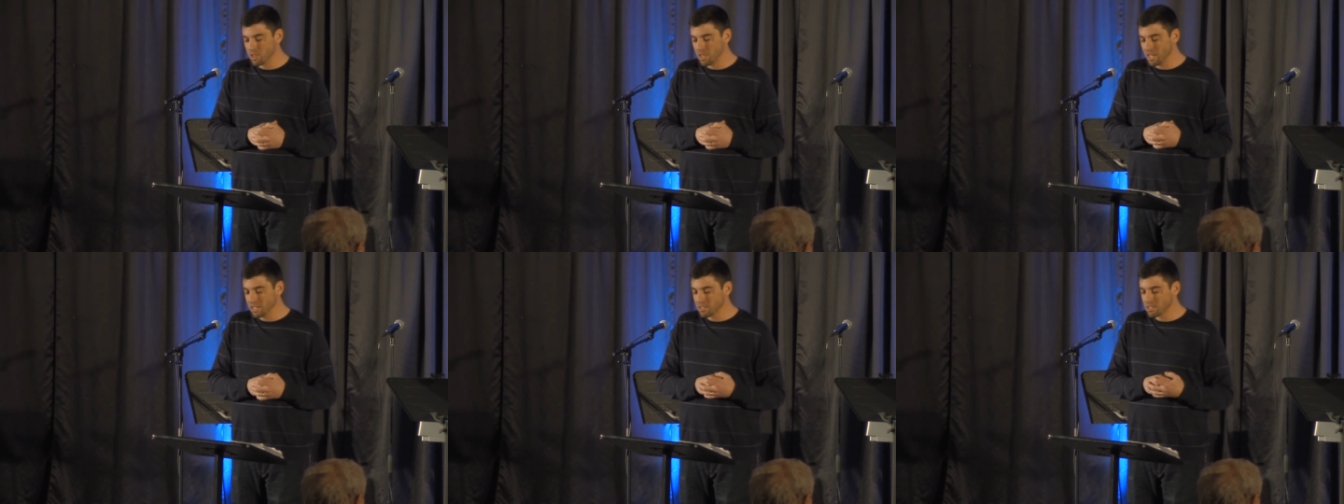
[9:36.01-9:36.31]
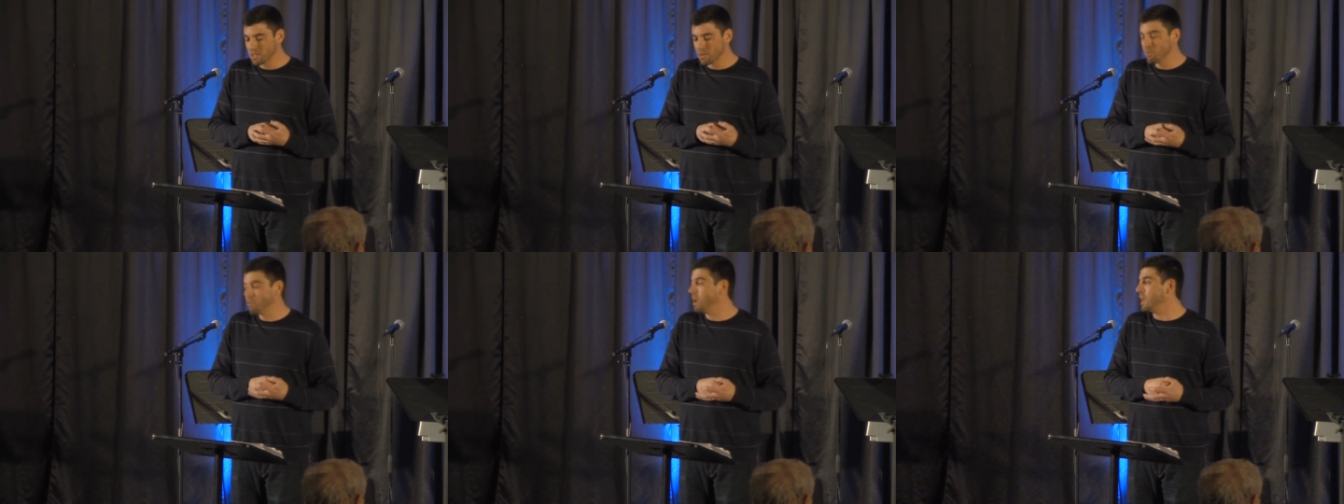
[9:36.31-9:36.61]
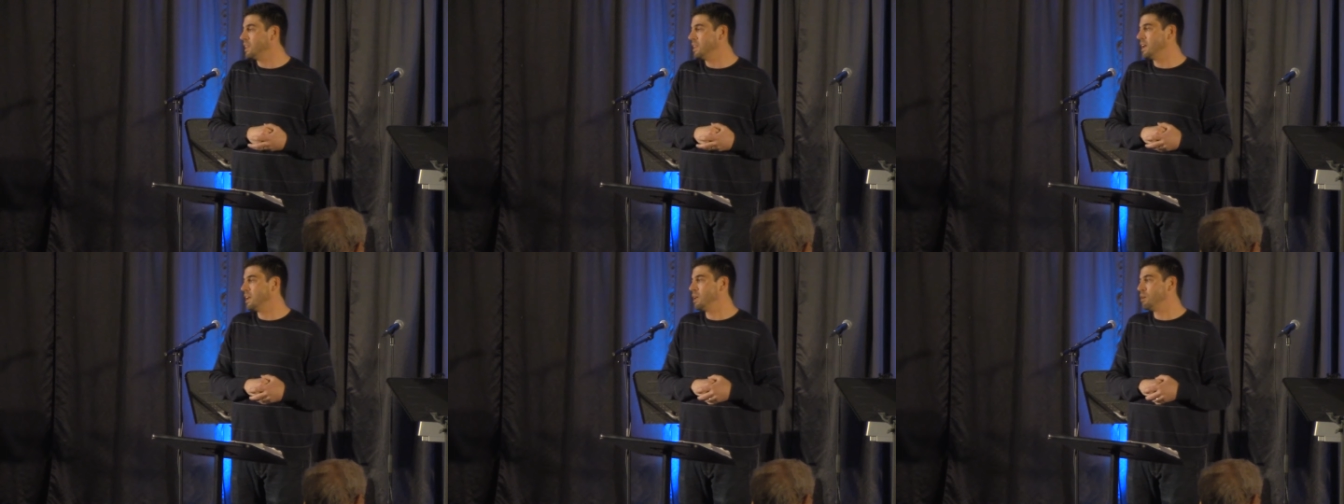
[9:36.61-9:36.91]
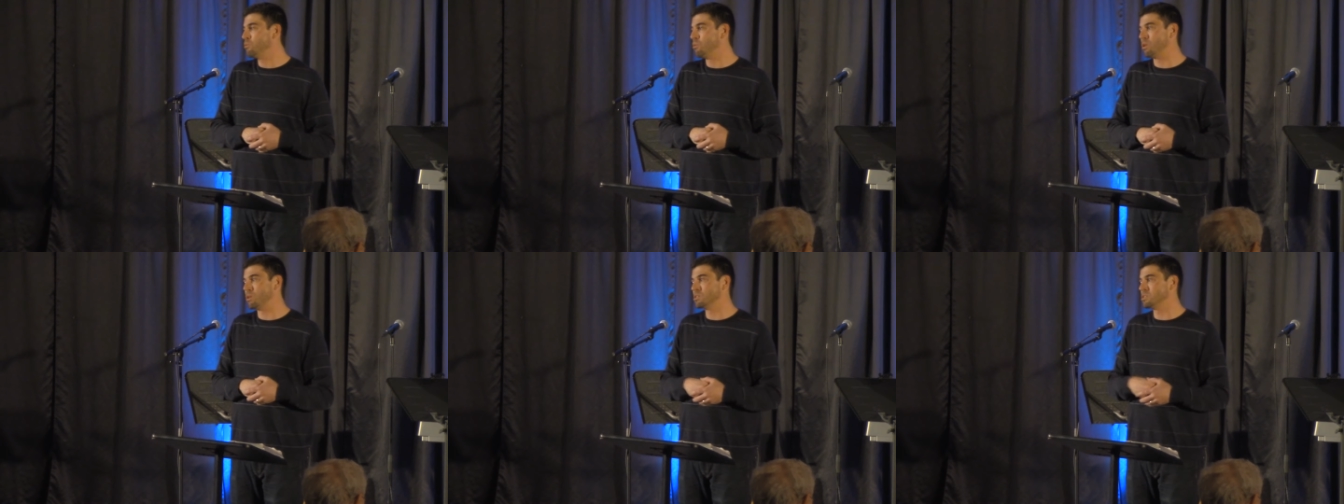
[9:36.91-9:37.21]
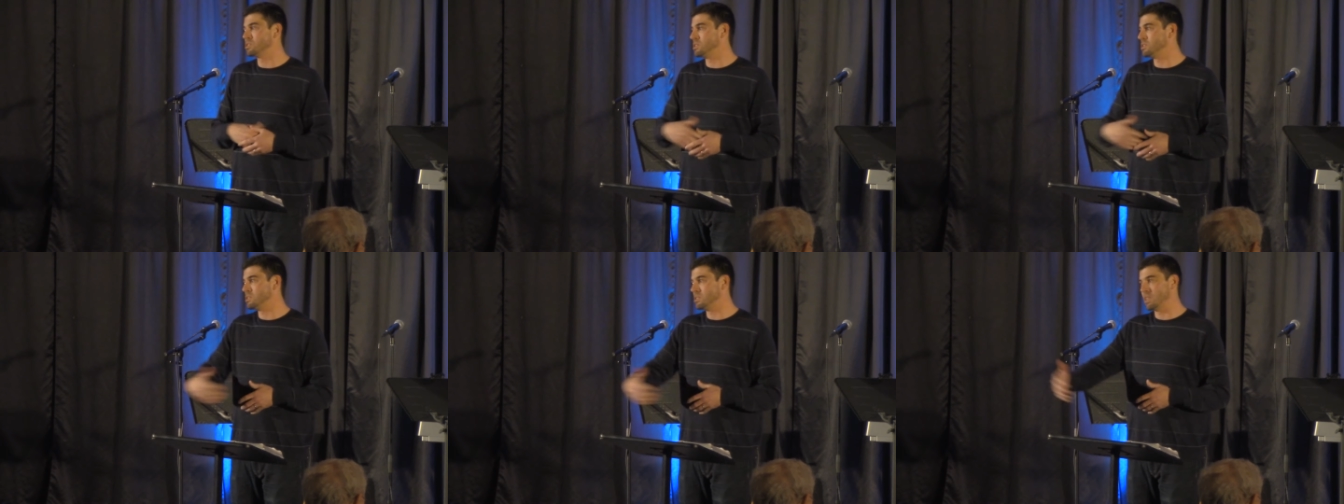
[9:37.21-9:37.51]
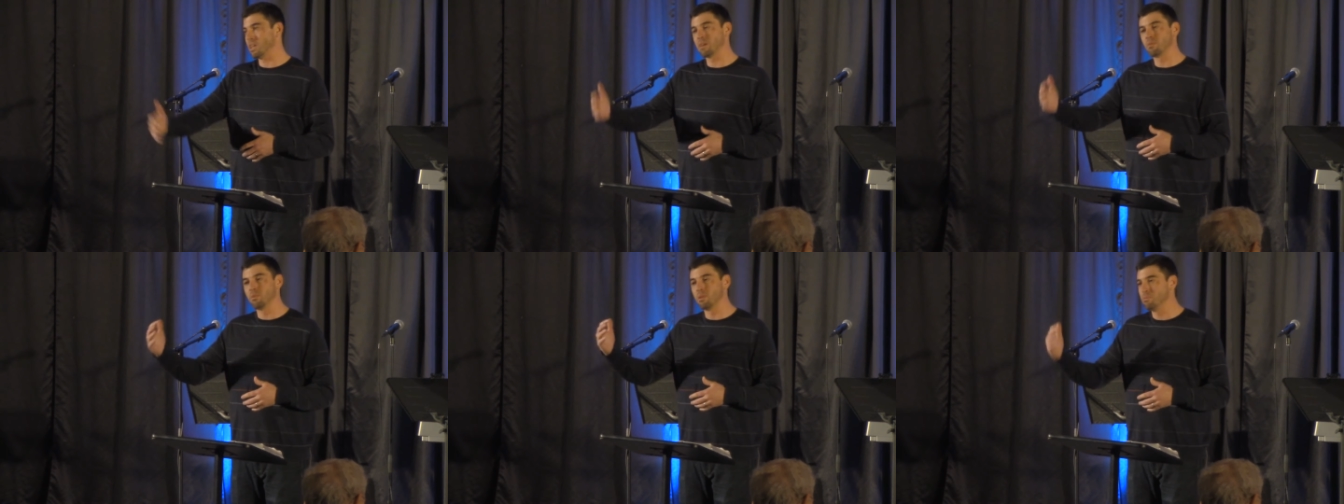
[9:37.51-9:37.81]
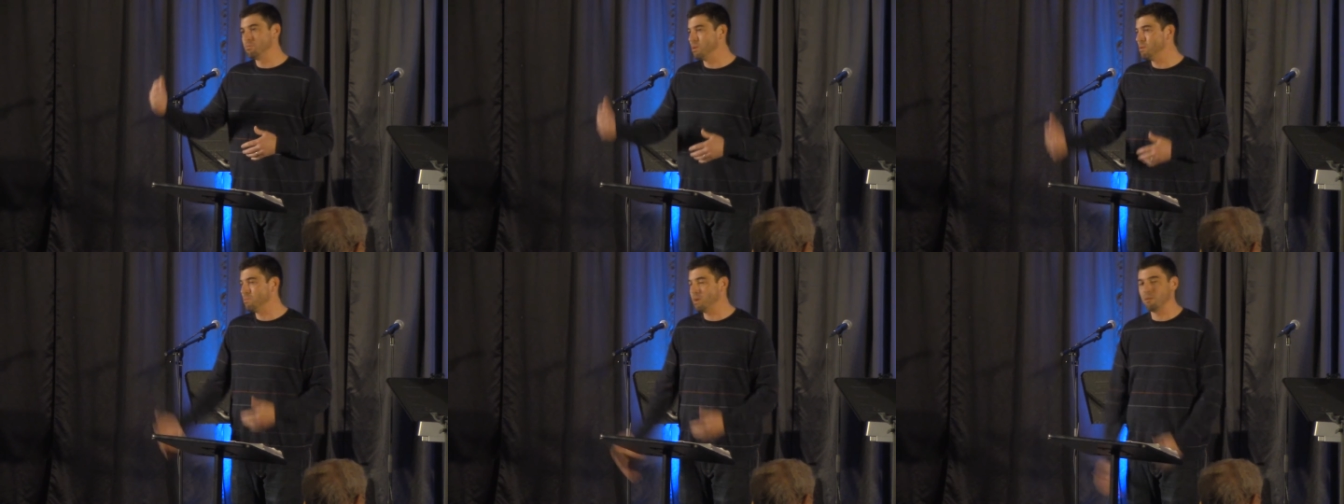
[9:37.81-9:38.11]
That's the way that He works. Just think with
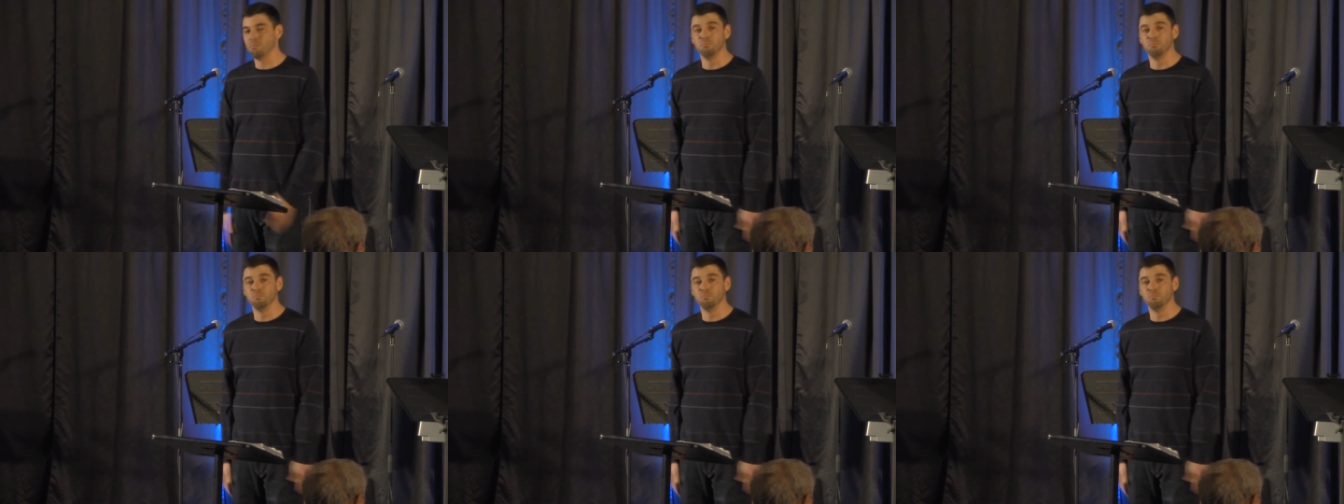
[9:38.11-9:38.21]
me about